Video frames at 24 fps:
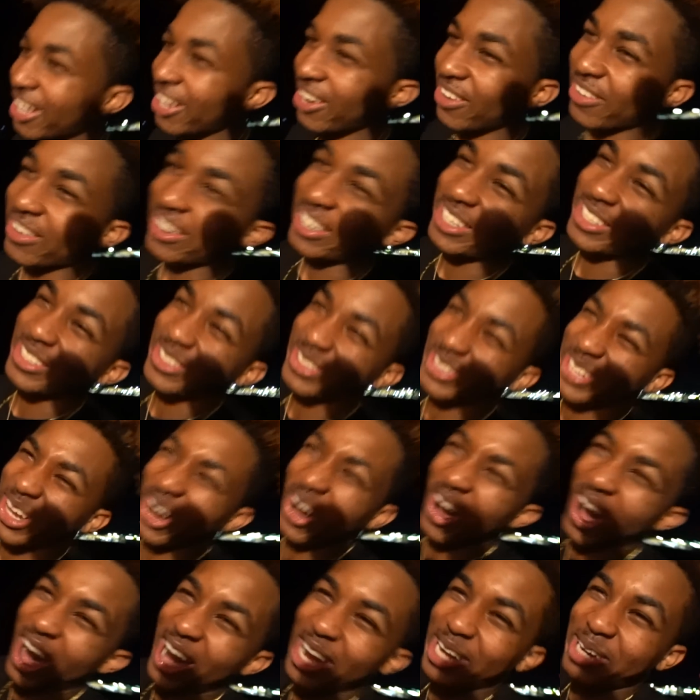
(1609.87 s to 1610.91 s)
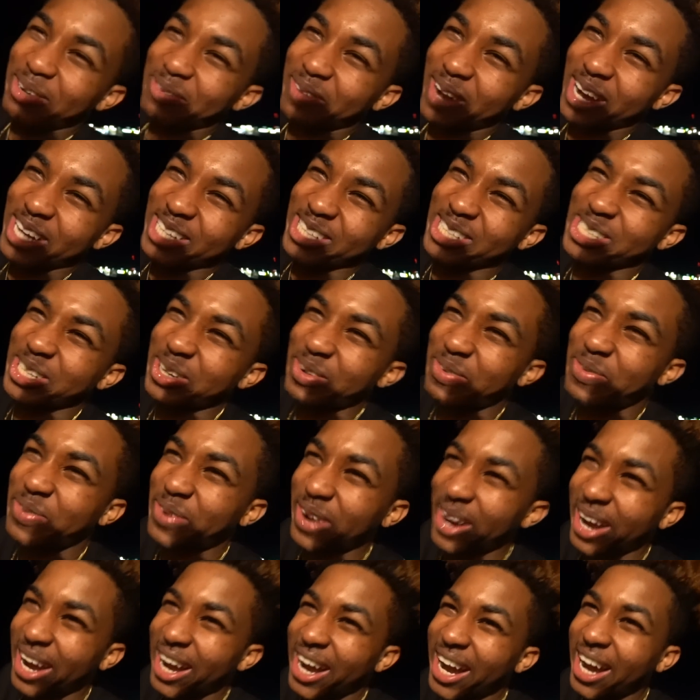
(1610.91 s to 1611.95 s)
What are you talking about? You.
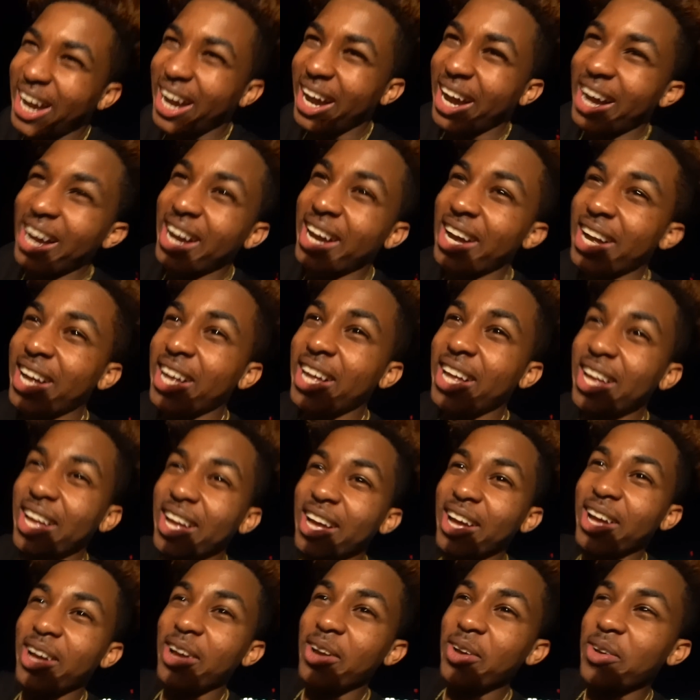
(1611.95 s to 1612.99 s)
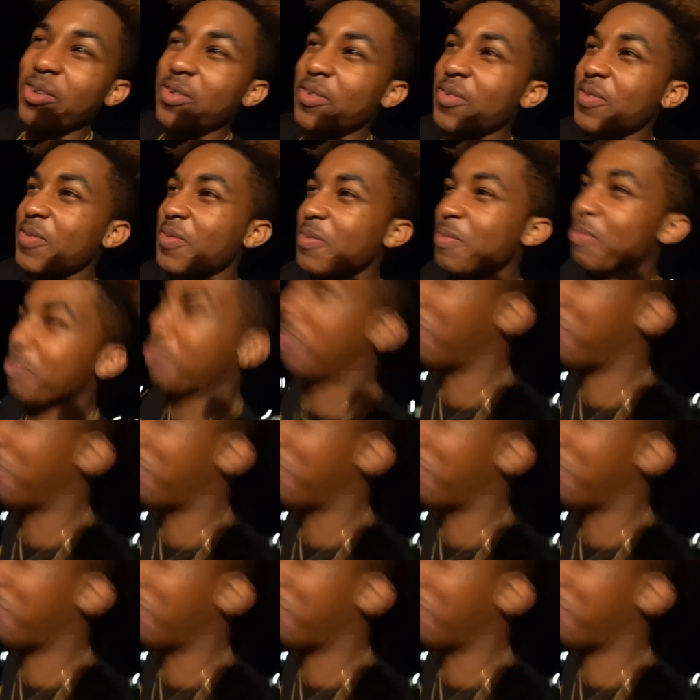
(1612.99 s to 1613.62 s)
that's a big ass, whatever the fuck that is.